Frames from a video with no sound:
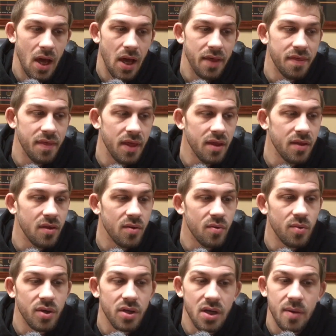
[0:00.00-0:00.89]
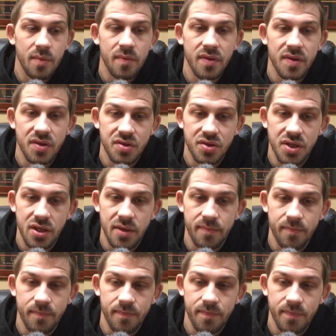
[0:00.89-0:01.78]
I think though when you come to the
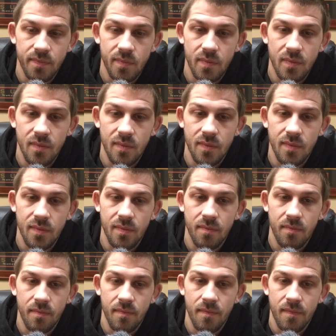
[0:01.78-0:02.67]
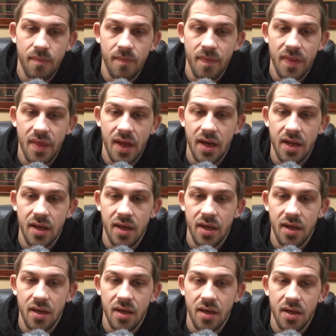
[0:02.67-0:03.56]
gym that
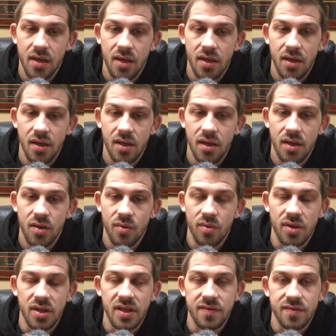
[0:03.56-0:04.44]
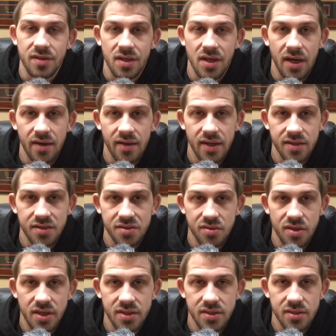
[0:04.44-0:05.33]
it relieves a lot of that
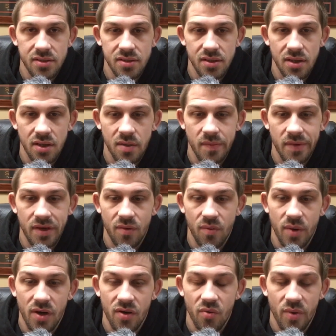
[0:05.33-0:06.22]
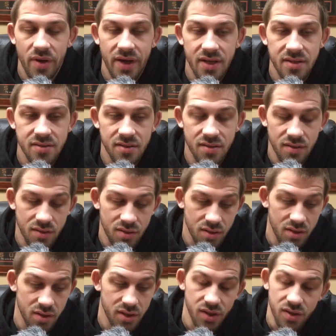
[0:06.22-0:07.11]
stress. In a weird way, it's a
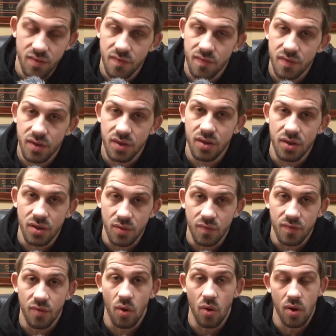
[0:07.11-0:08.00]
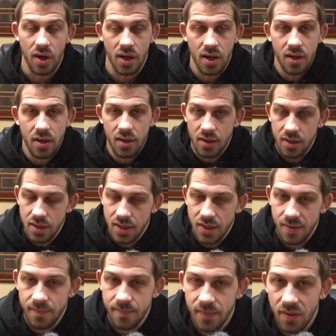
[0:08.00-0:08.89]
little euphoric,
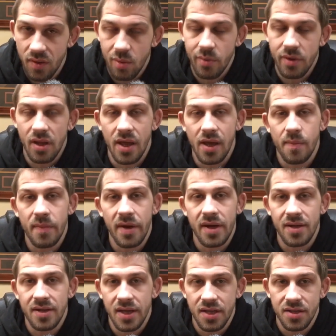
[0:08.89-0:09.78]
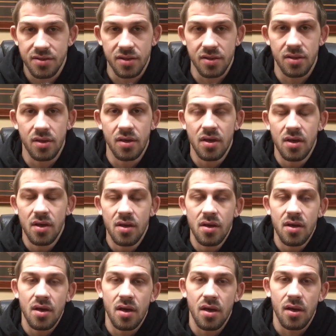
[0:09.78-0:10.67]
a little bit like meditation.
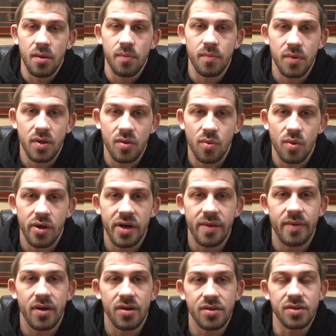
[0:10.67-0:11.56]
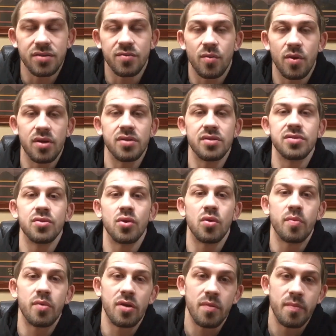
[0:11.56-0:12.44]
You're worried about just one
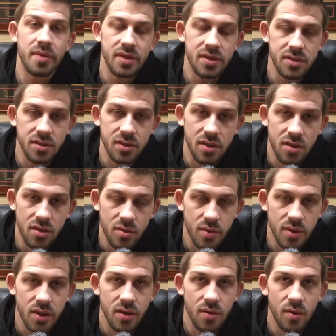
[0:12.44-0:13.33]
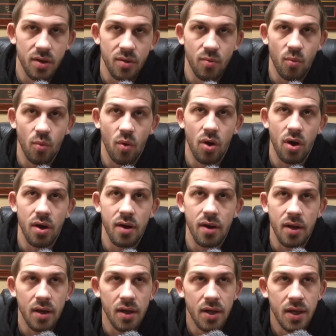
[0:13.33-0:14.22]
sole purpose, and
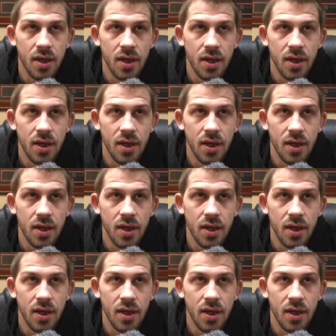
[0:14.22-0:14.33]
one